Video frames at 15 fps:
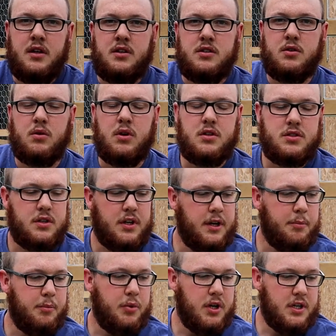So we're also
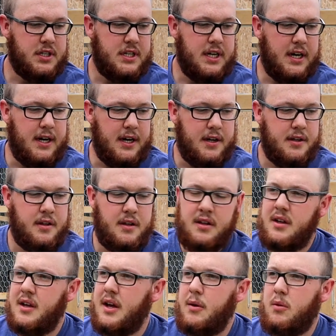gonna put,
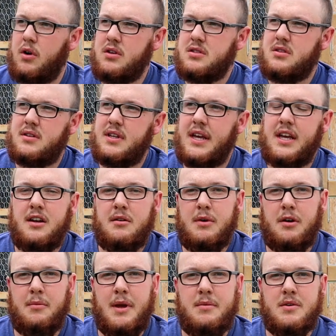we're also thinking
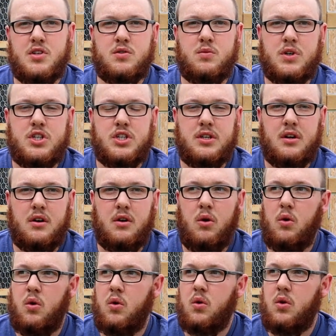about maybe switching our
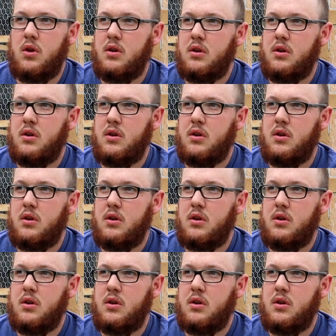whole